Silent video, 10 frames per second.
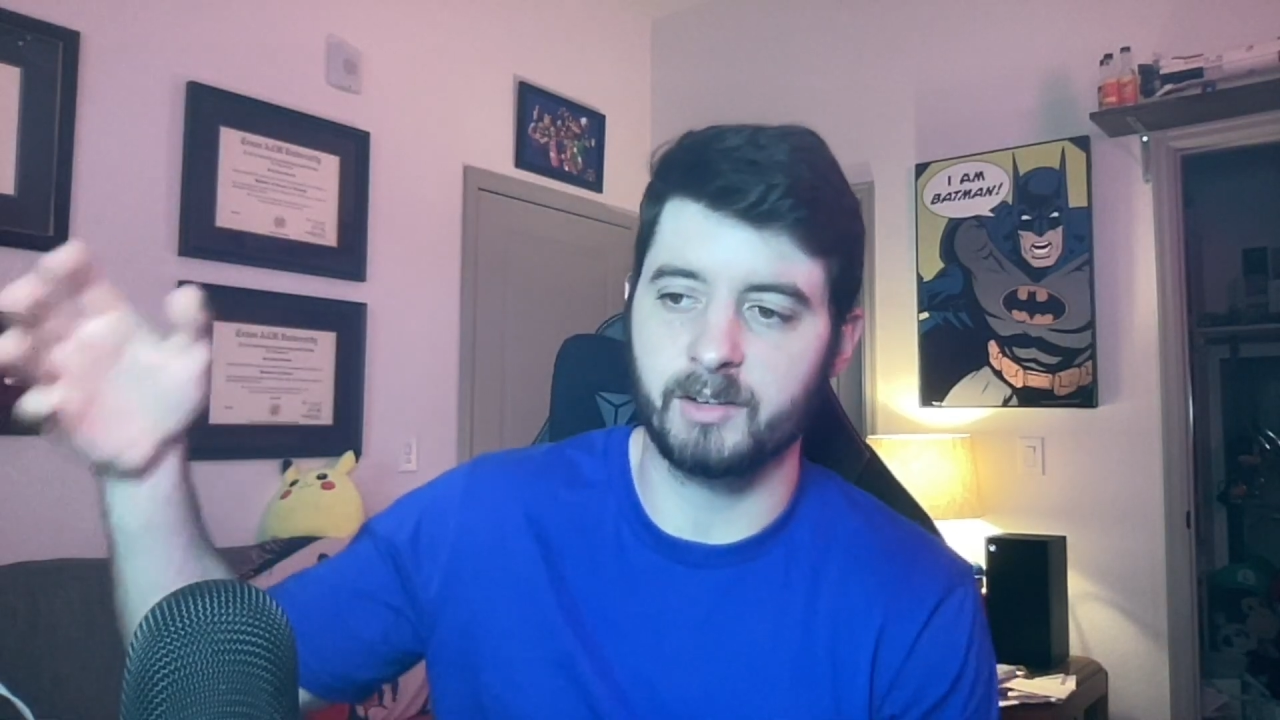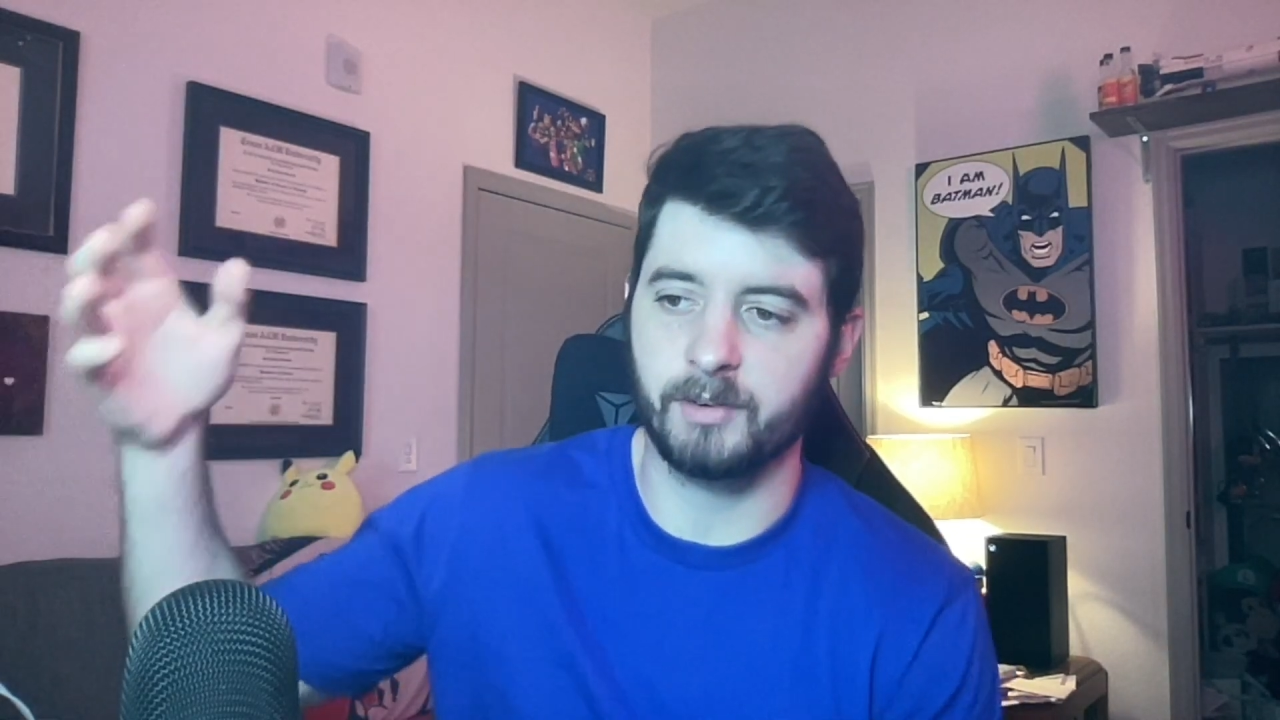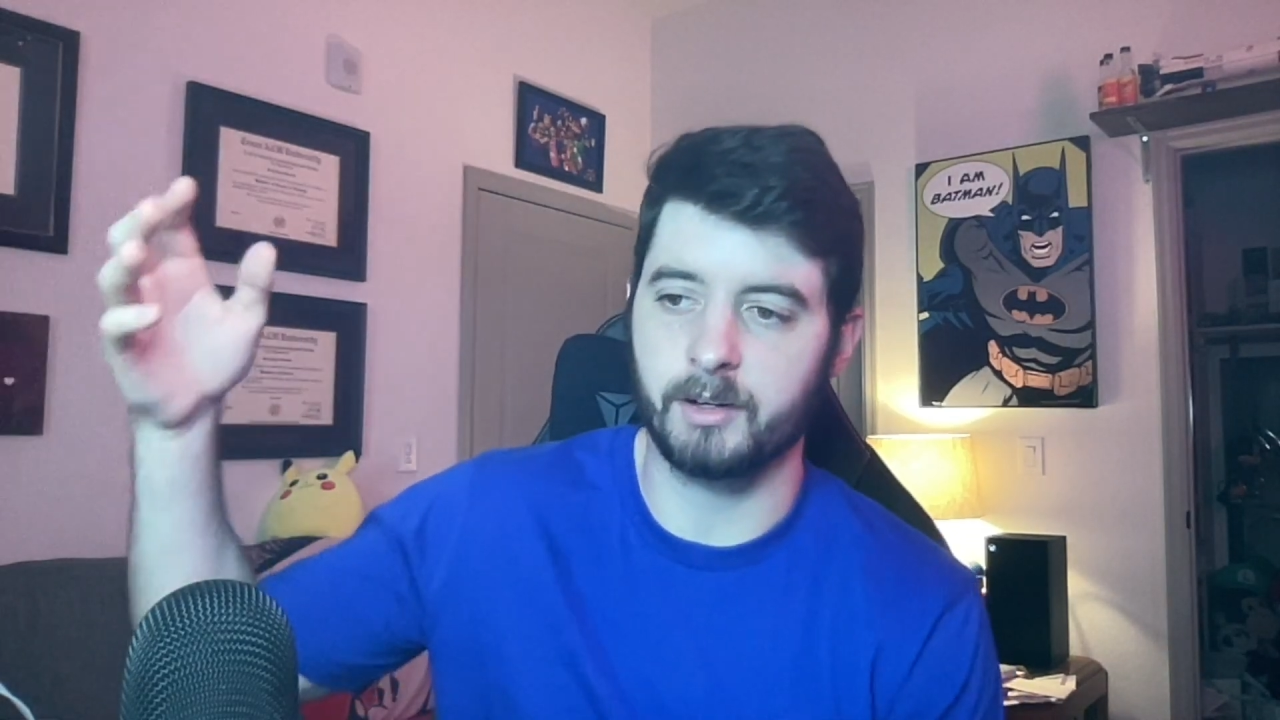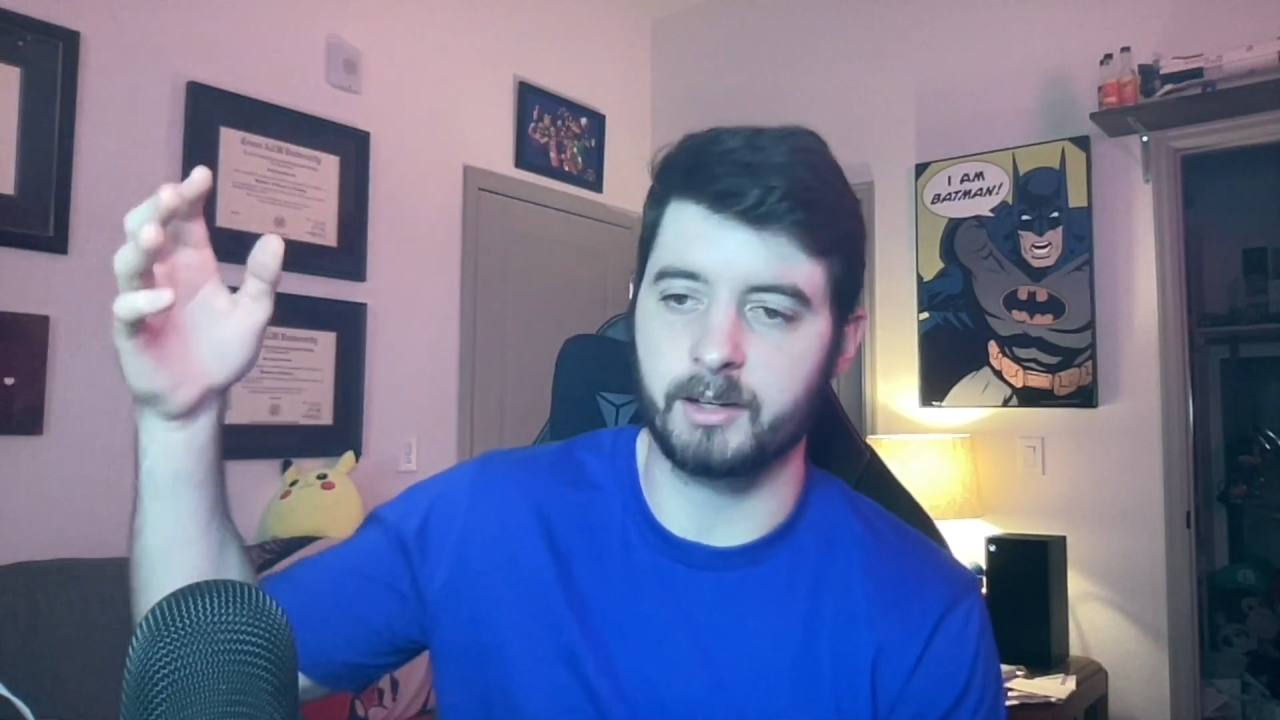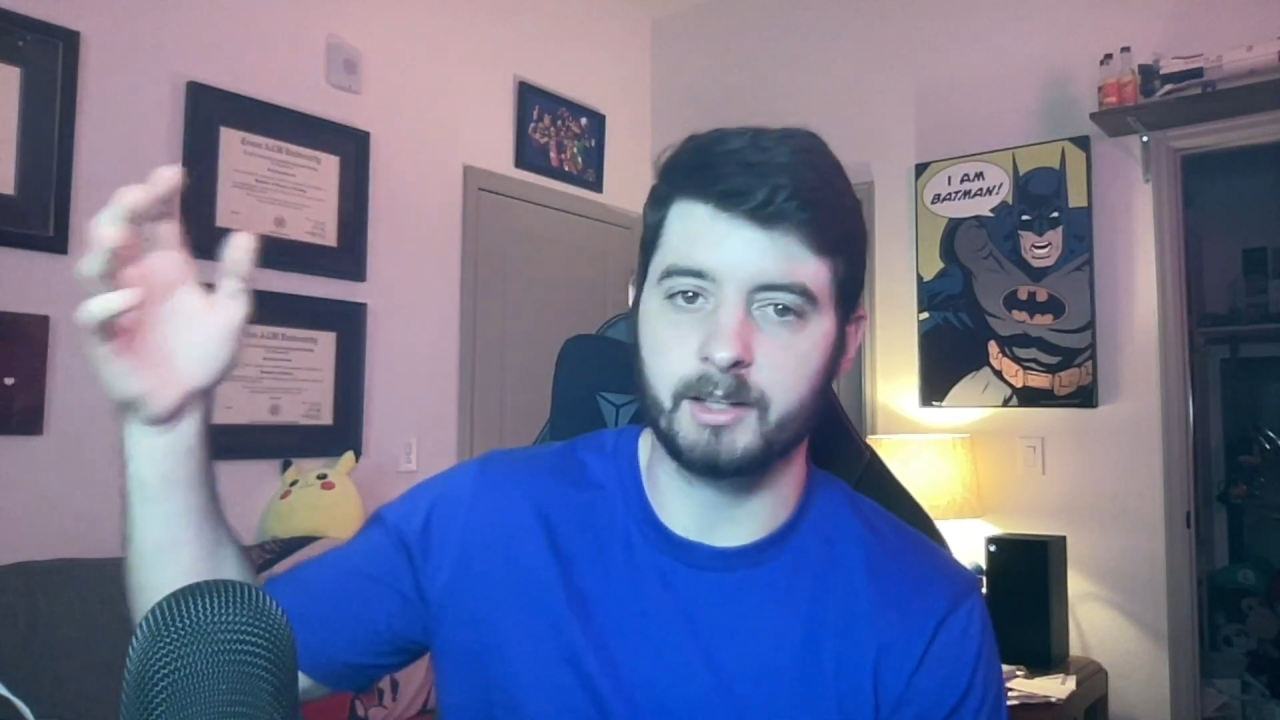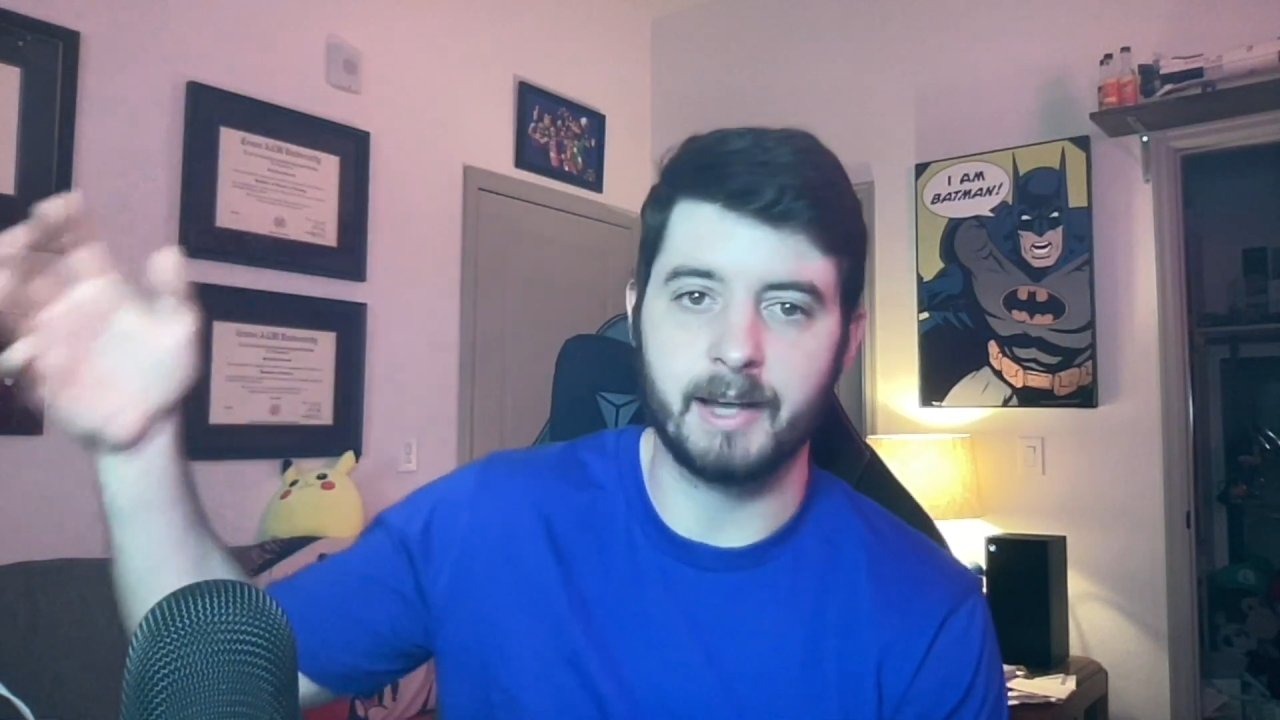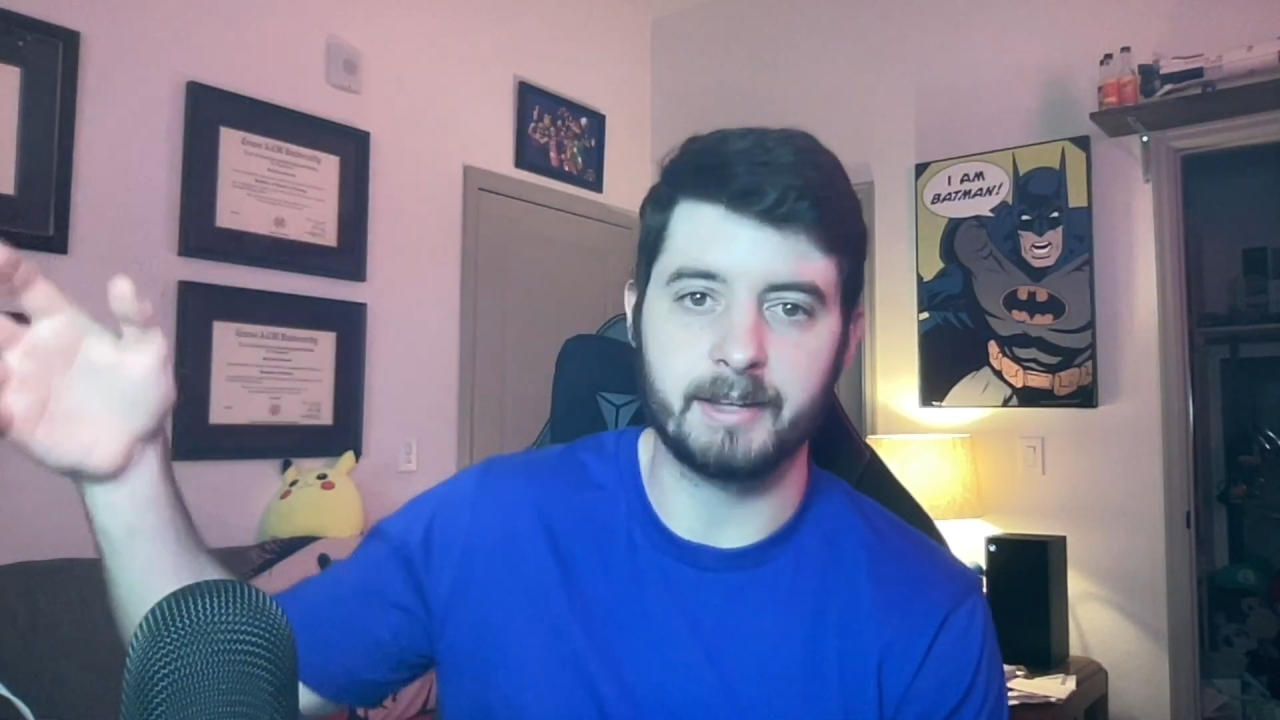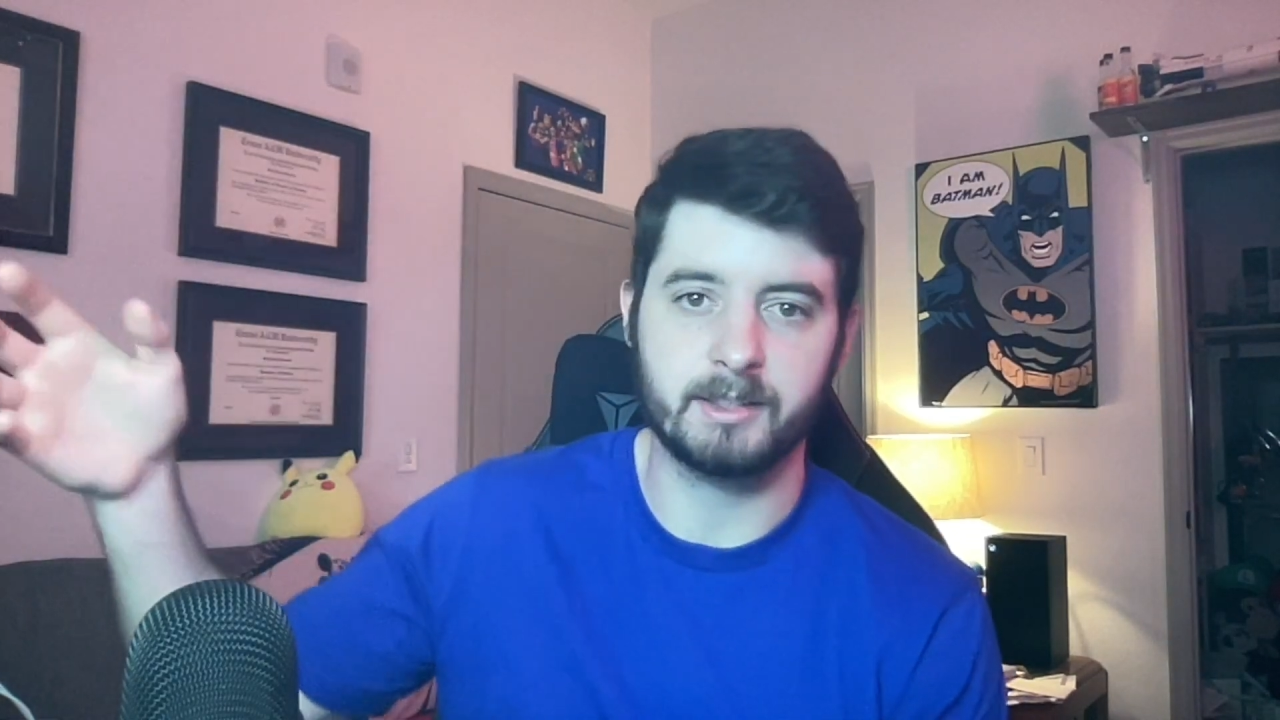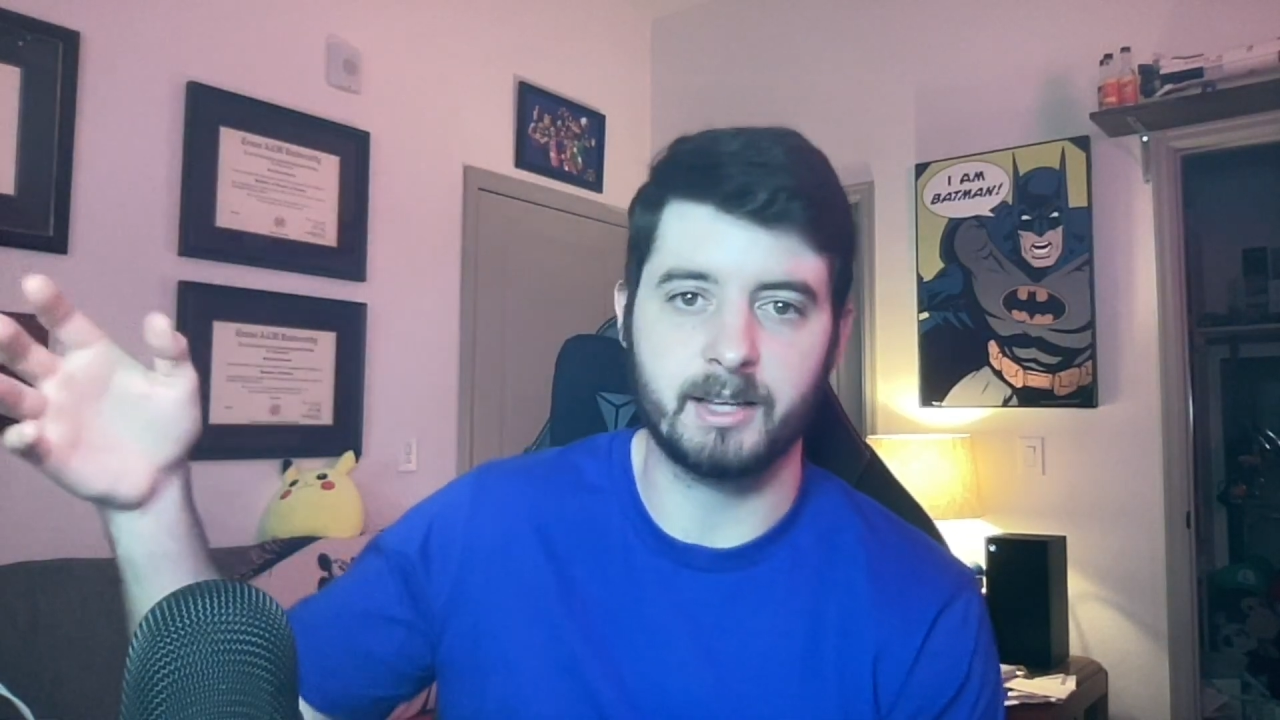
different classes